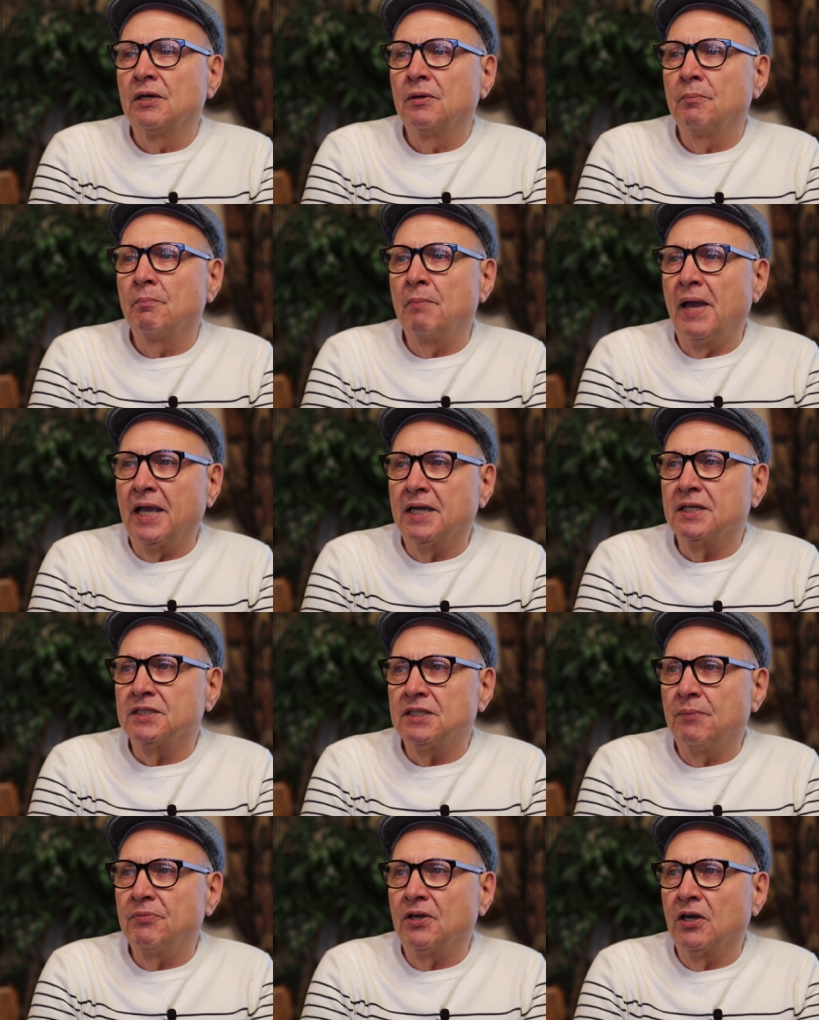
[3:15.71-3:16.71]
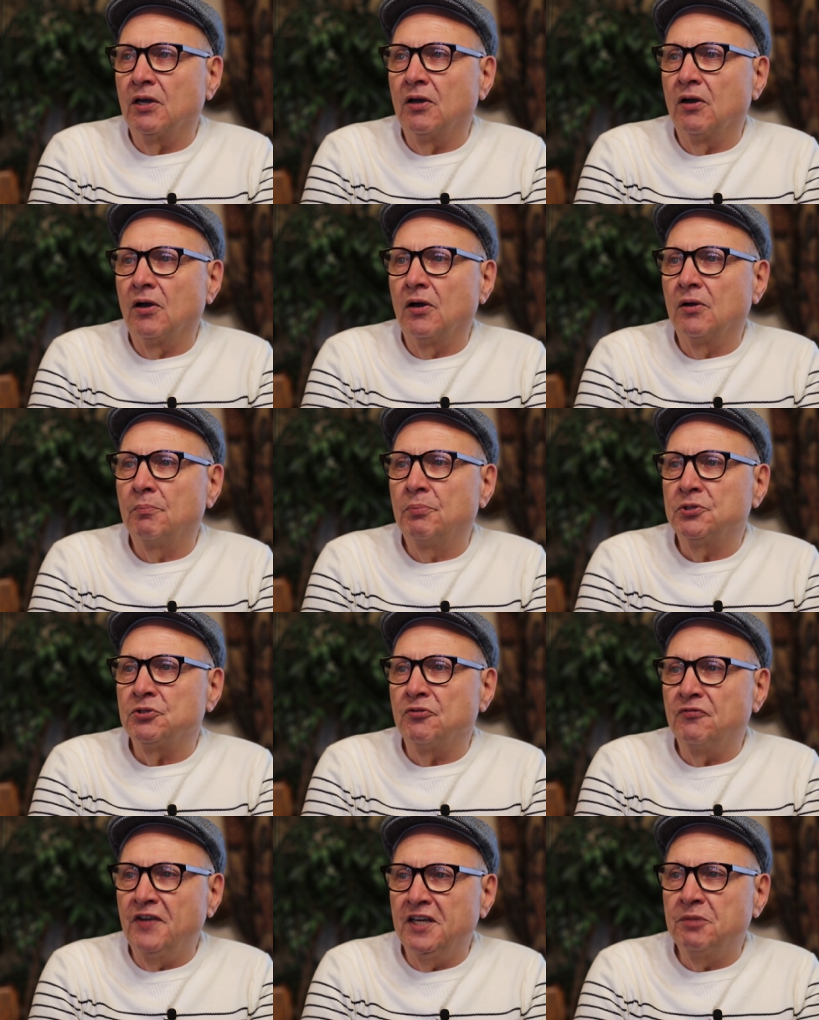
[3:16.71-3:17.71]
make it something, put your
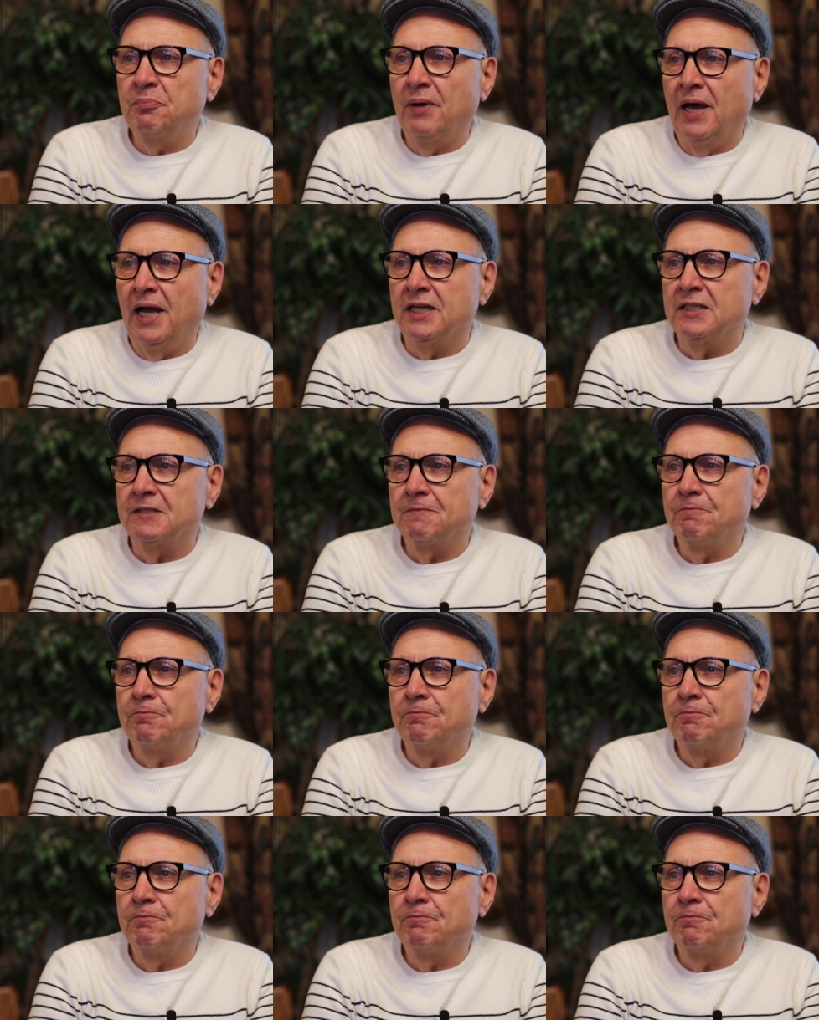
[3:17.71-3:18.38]
faith behind it.